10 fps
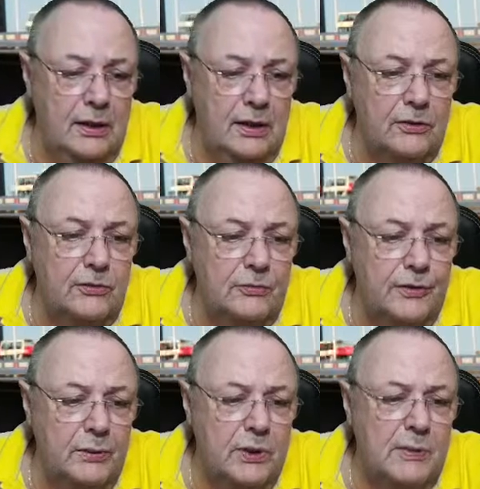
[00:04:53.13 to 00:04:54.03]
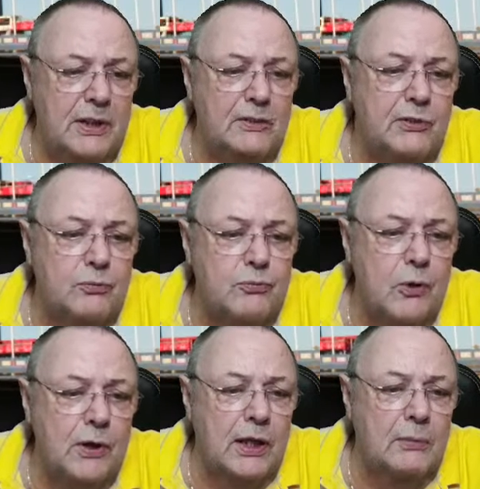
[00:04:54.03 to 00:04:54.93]
What do you mean it's
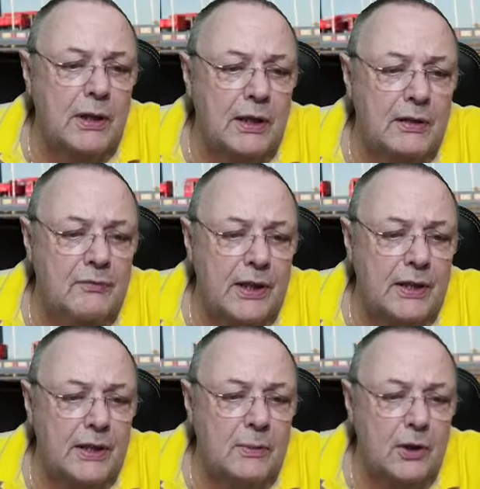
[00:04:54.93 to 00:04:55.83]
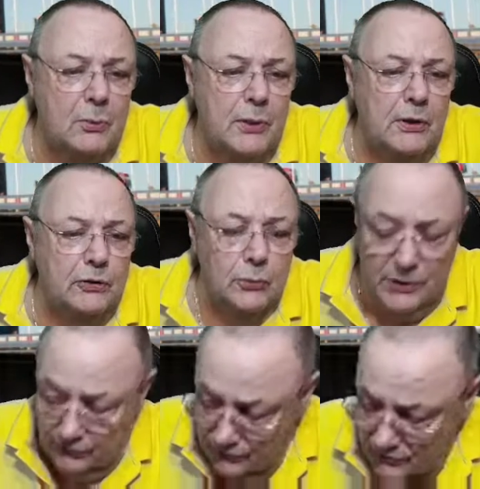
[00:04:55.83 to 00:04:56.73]
wrong email, invalid email or
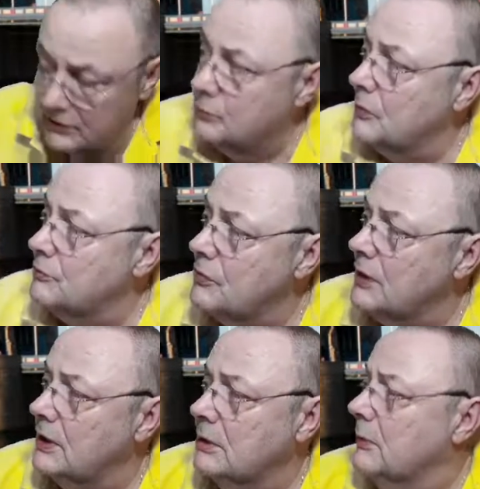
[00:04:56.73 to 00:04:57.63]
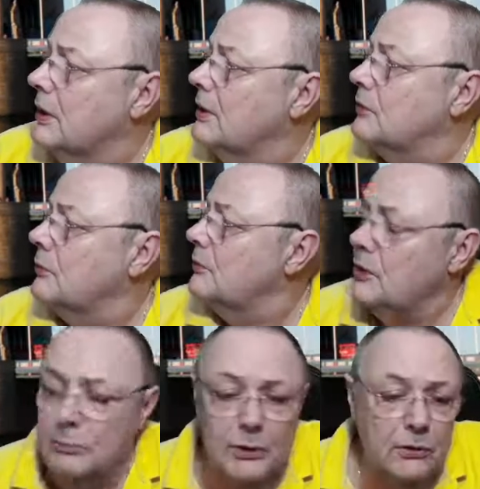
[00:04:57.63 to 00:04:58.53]
password? It's not. It's my right email. It's my
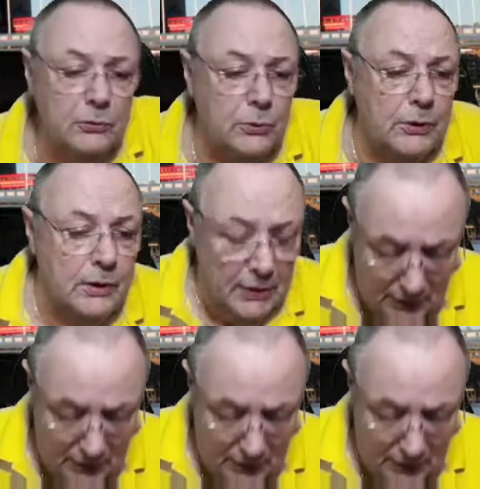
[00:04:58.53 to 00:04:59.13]
right password.